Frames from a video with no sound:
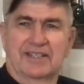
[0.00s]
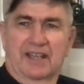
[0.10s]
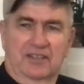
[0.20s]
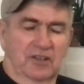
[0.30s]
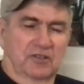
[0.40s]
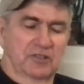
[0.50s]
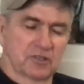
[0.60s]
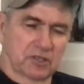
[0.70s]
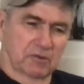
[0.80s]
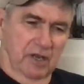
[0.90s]

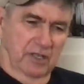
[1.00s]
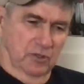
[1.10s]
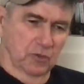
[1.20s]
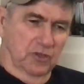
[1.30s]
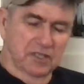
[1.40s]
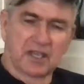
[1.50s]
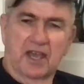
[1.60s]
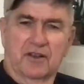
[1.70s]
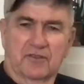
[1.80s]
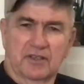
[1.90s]
usually when I do these
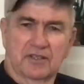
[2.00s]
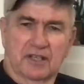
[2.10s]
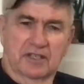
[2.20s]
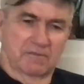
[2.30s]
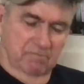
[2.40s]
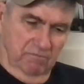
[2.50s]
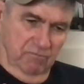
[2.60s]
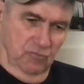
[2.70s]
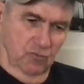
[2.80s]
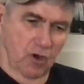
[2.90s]
kind of things, I
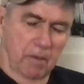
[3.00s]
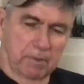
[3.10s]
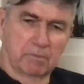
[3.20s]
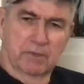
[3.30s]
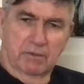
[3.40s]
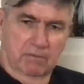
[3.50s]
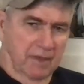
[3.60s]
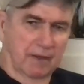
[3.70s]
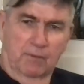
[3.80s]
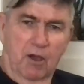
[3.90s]
drop them and
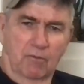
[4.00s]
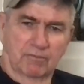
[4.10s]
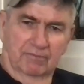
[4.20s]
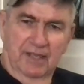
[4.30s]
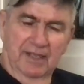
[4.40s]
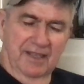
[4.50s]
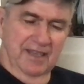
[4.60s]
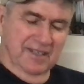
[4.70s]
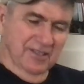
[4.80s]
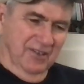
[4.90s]
let them go.
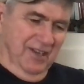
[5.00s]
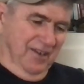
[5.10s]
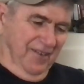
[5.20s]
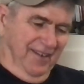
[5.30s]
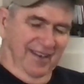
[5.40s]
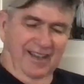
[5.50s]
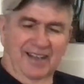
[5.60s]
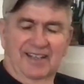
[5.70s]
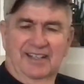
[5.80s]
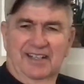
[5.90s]
So anyway,
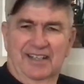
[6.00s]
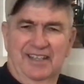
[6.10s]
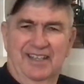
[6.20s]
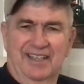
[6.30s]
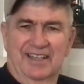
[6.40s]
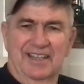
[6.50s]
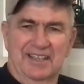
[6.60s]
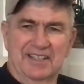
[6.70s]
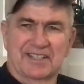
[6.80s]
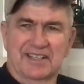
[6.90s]

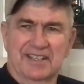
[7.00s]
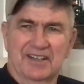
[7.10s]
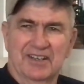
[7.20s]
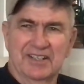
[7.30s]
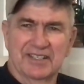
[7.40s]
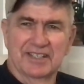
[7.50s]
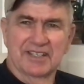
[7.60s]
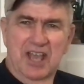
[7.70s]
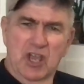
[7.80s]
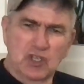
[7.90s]
he's sitting there. He says,
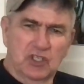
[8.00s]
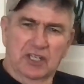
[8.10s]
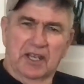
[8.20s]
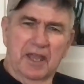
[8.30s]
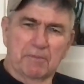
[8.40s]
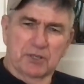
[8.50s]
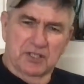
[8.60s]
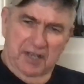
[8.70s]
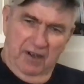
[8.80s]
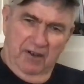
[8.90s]
she kept
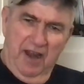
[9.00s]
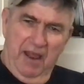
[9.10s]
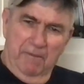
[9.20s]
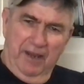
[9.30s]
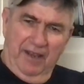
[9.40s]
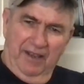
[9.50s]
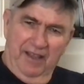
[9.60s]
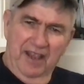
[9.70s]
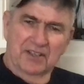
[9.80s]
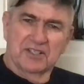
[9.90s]
staring at me
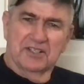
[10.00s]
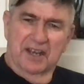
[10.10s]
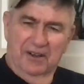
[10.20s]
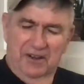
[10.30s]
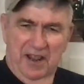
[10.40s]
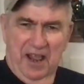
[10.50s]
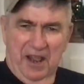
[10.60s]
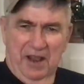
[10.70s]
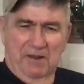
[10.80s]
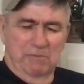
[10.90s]
and staring
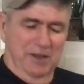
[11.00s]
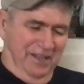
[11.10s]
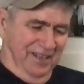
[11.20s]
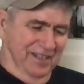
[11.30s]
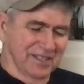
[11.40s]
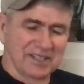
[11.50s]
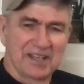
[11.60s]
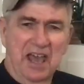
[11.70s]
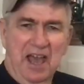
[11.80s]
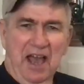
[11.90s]
at me. He says,
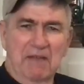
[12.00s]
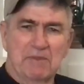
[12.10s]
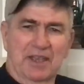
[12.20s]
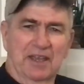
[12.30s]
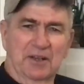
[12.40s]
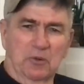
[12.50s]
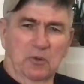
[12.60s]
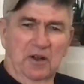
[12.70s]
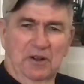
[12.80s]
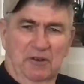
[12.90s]
I began to
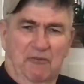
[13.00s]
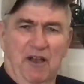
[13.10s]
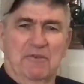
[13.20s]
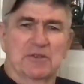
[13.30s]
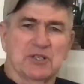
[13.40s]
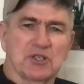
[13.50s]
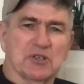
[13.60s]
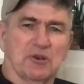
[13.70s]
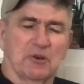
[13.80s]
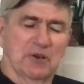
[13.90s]
wonder if I was
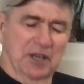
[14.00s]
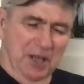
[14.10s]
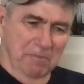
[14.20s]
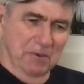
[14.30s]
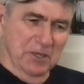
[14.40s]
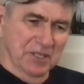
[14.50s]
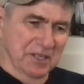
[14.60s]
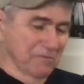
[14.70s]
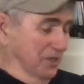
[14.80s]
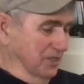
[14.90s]
screwing up or
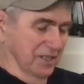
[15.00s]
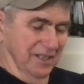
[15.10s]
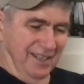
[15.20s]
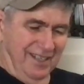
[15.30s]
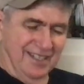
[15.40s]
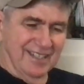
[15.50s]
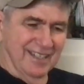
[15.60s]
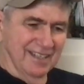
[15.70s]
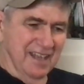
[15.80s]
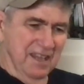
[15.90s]
something. He
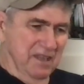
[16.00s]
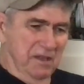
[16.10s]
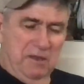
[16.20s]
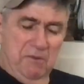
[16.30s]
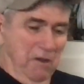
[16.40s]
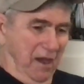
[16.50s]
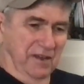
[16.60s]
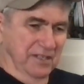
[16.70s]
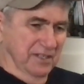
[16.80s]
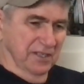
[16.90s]
said,
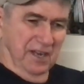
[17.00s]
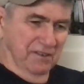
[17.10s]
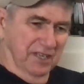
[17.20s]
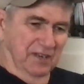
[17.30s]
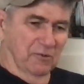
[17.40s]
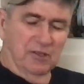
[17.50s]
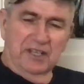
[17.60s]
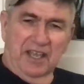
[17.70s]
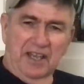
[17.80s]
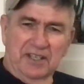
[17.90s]
I was getting
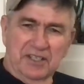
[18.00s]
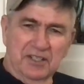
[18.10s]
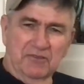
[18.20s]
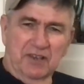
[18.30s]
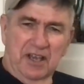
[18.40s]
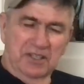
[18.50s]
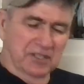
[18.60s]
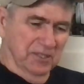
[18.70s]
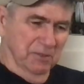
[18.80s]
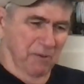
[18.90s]
really kind of
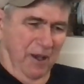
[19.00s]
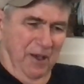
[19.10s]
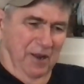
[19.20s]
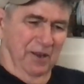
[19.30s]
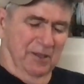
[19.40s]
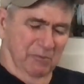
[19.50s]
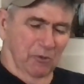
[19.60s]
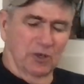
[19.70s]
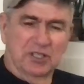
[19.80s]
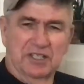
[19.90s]
self-conscious about it. The
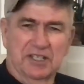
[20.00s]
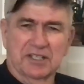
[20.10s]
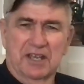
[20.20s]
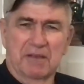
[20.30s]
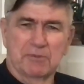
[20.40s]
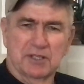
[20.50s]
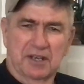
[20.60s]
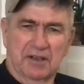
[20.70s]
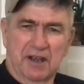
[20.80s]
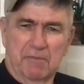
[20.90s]
more she just kept
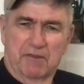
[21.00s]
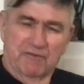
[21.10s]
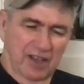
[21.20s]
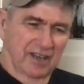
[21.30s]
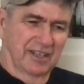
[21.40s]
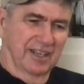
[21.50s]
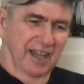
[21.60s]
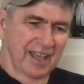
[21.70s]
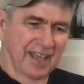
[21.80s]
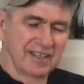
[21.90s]
staring at me. Finally,
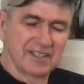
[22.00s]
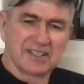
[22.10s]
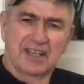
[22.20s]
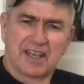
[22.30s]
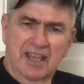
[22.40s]
I had to say,